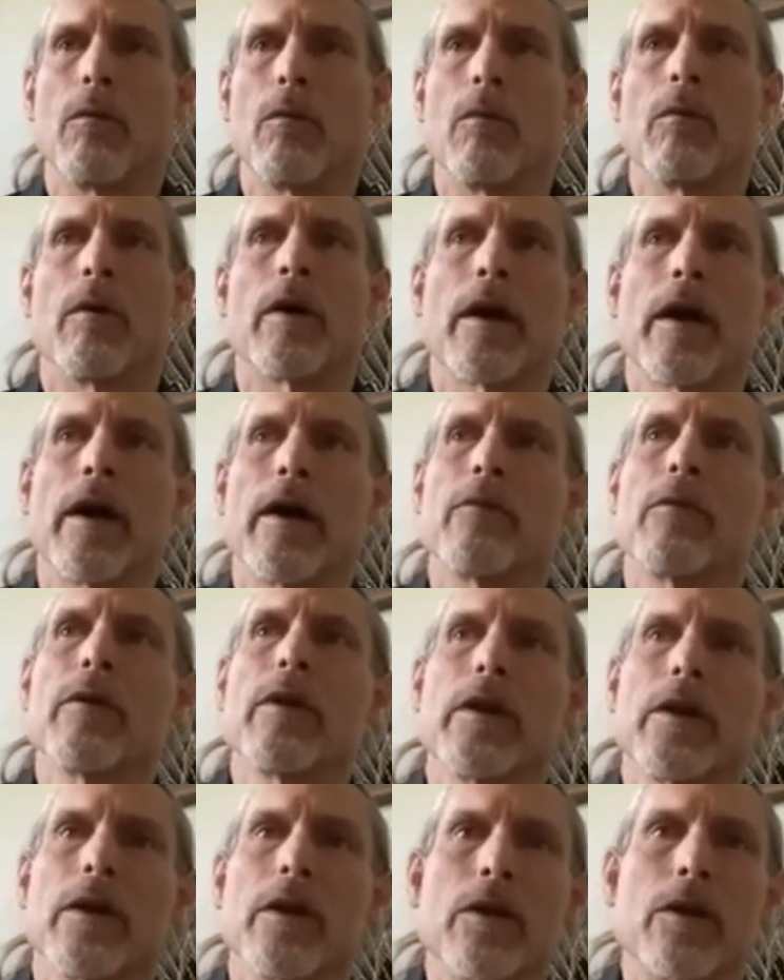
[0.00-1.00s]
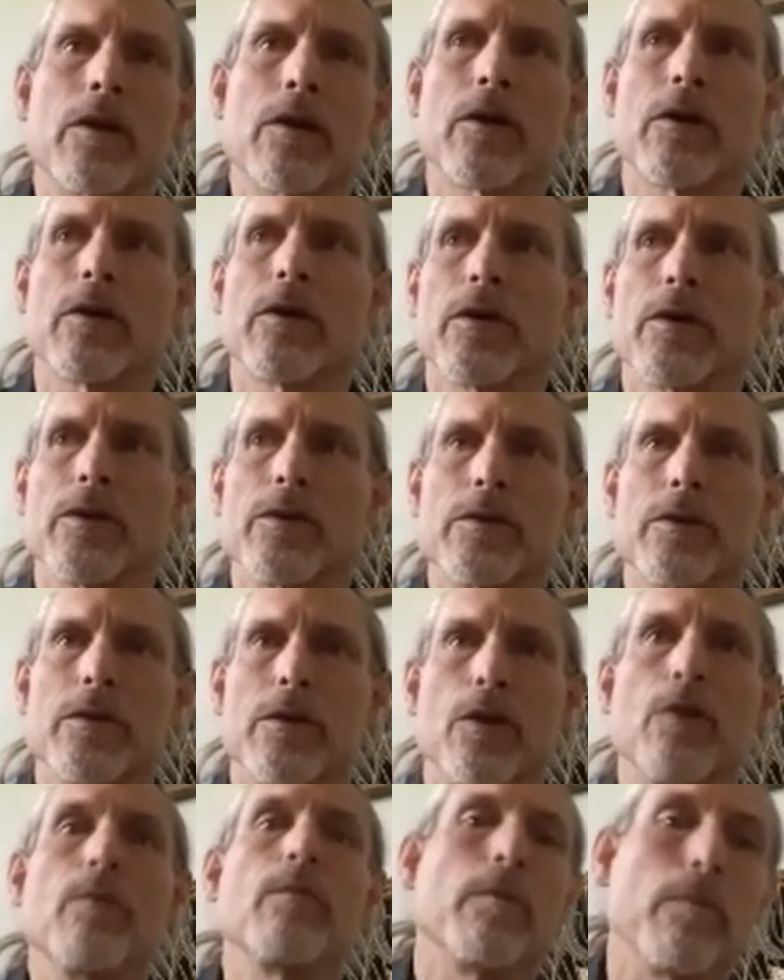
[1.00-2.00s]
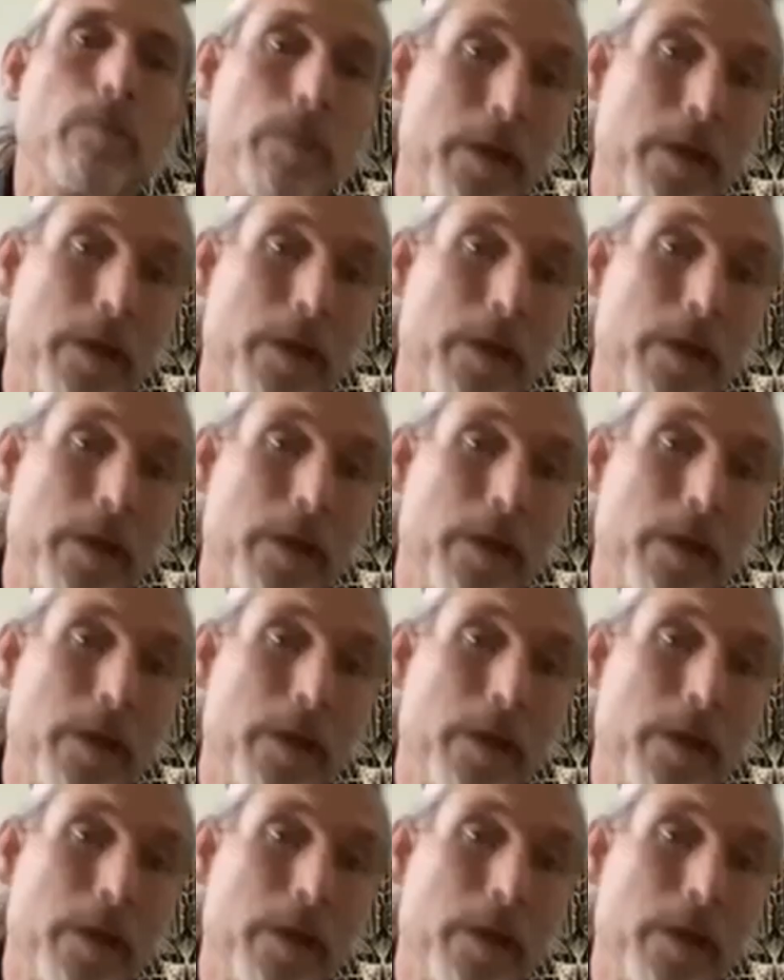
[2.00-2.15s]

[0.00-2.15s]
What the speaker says: what I really encourage human